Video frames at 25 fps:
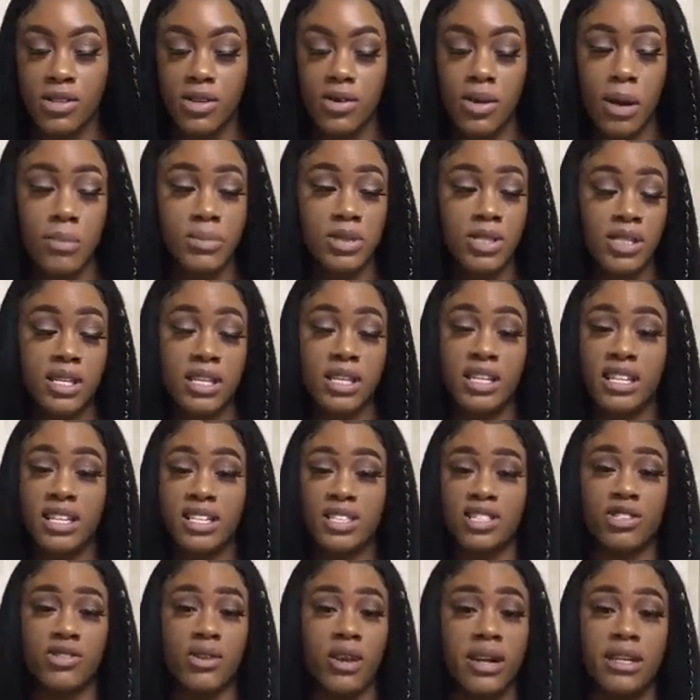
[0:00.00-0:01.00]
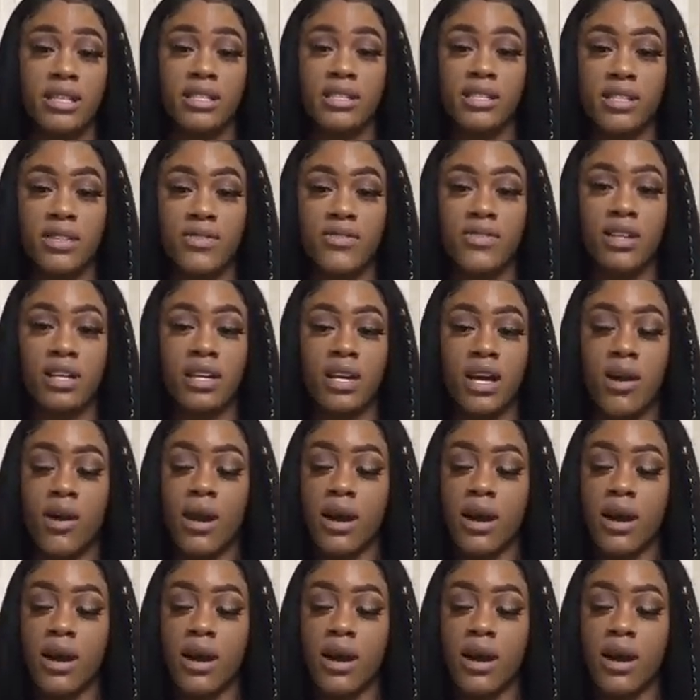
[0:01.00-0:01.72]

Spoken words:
so I'm just gonna get straight into the video.